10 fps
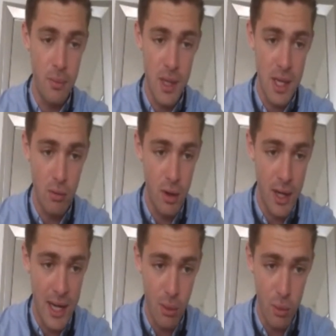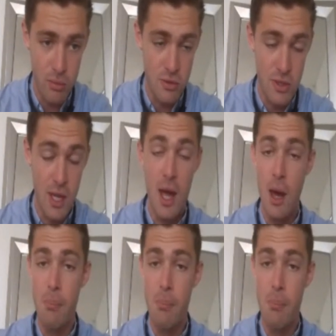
for me right now with just an